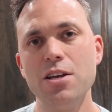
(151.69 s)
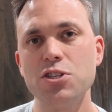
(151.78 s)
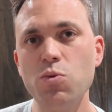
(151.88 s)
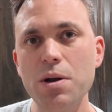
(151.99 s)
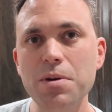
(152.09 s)

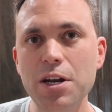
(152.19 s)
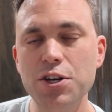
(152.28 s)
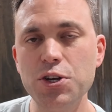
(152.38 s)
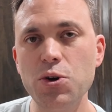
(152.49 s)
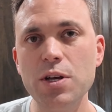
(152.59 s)
So what I'm gonna
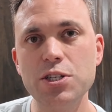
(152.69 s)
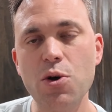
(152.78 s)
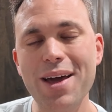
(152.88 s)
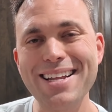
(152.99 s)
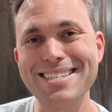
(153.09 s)
do is
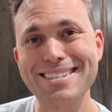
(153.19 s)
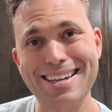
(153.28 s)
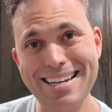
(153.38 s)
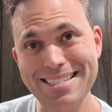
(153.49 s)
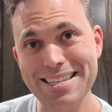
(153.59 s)
go ahead and slice